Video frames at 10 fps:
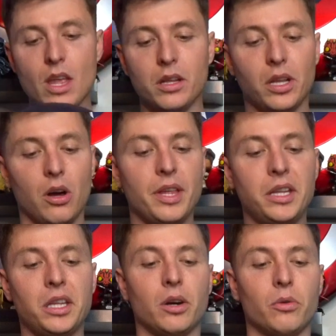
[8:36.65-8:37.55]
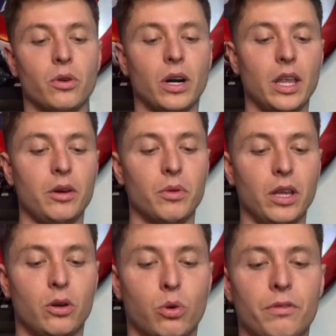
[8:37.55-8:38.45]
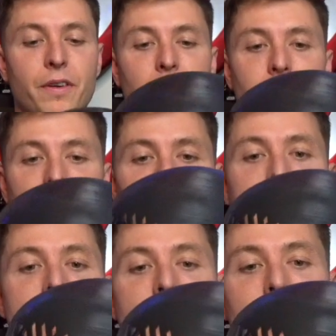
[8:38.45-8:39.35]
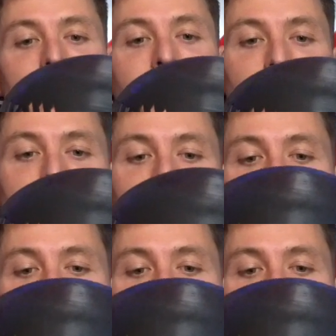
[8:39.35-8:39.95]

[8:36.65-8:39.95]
So this is a really, really cool face shell. This face shell